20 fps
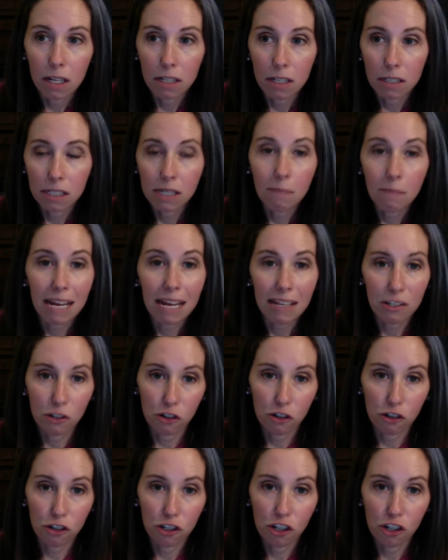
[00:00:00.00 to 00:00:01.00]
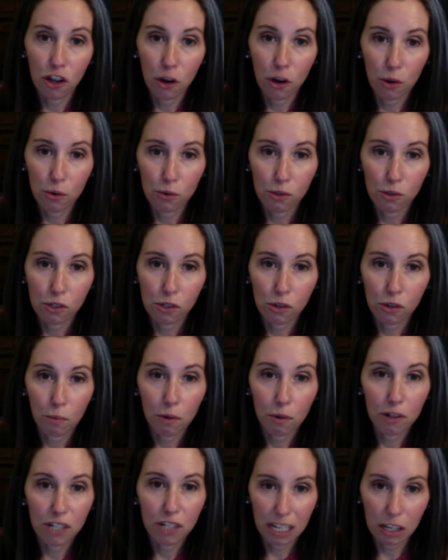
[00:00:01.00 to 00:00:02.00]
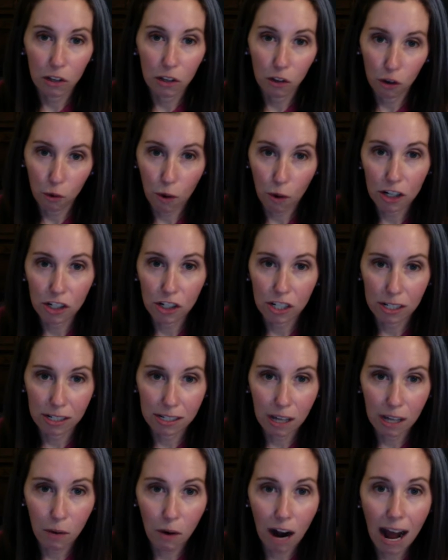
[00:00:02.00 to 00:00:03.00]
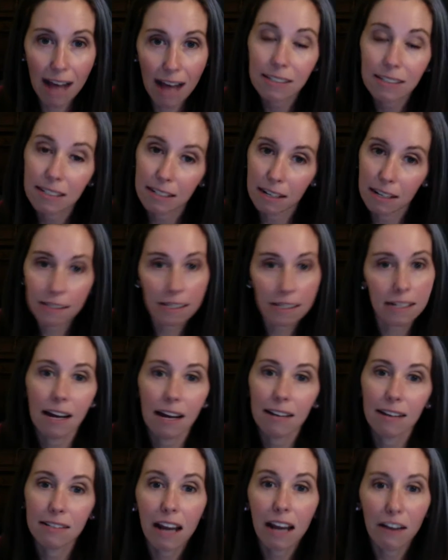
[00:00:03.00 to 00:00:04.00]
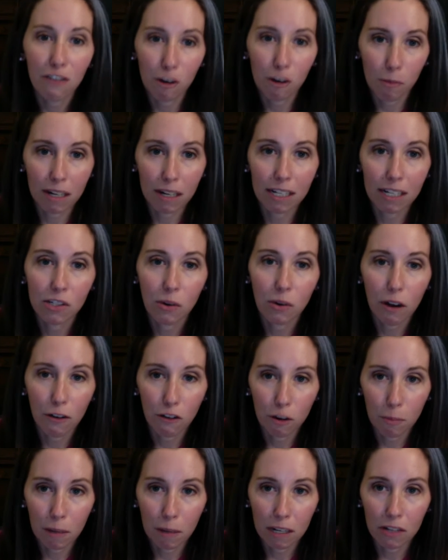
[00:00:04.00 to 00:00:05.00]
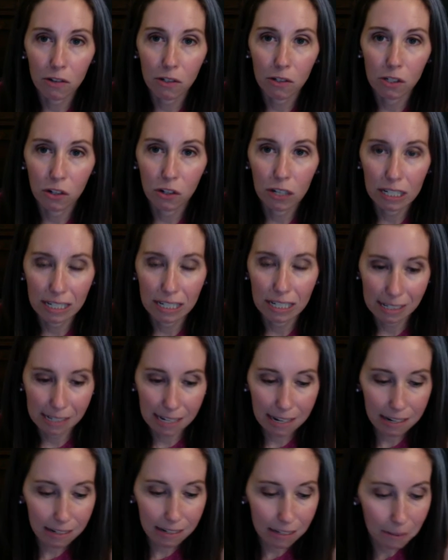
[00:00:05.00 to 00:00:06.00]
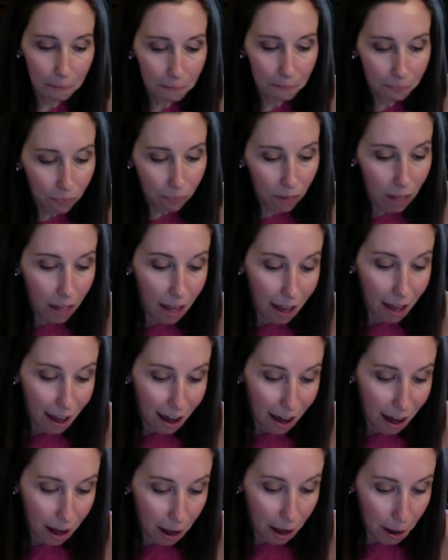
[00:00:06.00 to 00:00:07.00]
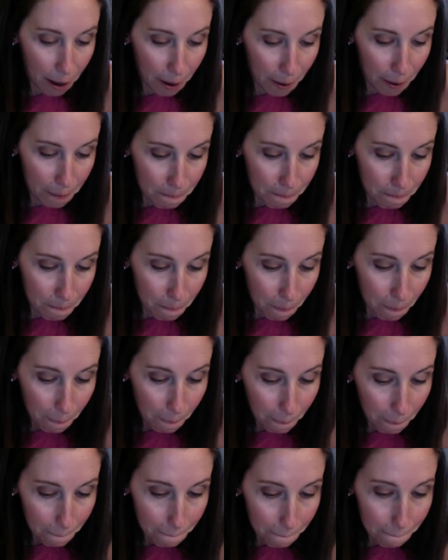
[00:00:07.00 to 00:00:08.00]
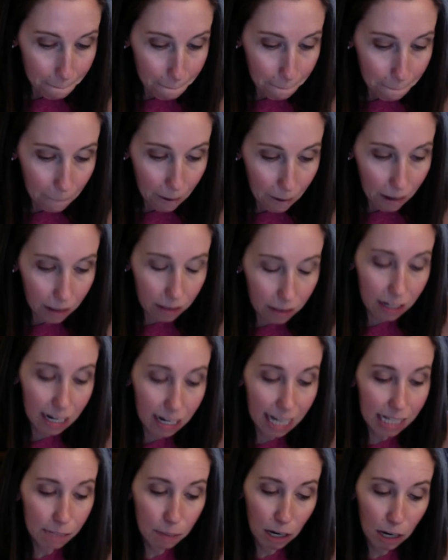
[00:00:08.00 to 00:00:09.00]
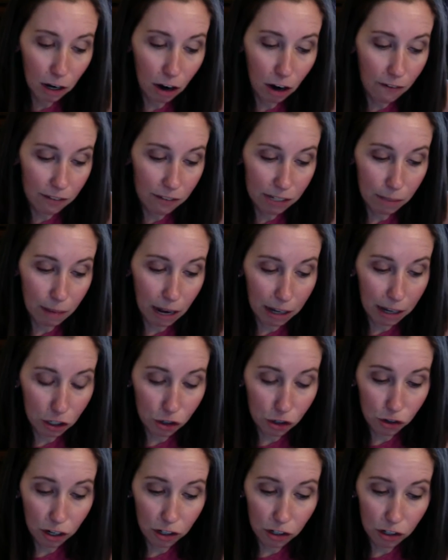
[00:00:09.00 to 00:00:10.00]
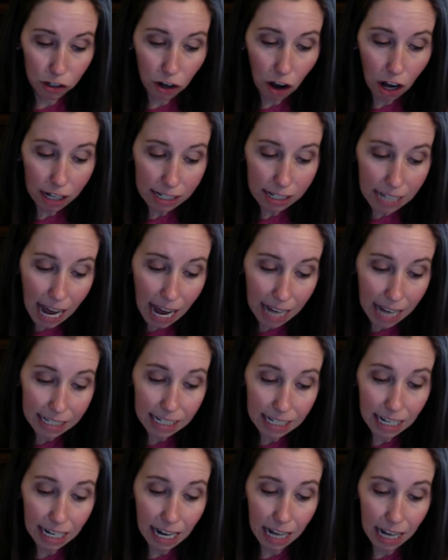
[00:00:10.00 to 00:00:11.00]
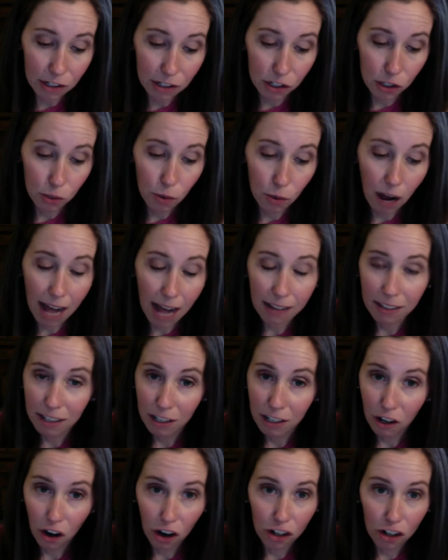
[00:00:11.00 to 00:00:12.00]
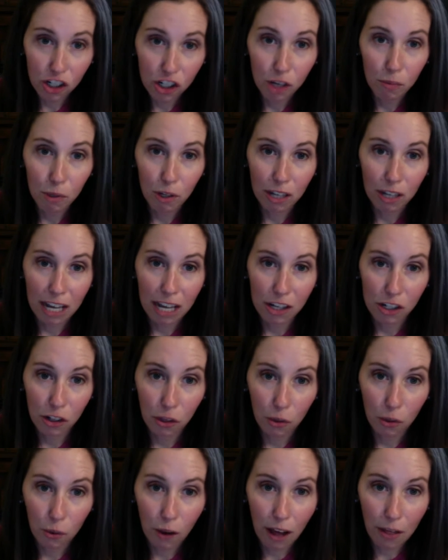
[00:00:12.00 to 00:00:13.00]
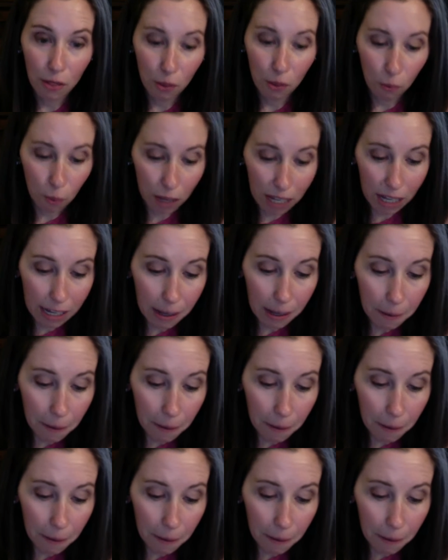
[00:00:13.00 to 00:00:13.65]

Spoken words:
some answers to those particular questions that were asked, and I'll send it out to everybody so everybody will still get to see it. The next paragraph is about instructor contact, and I do highly encourage communication throughout the week.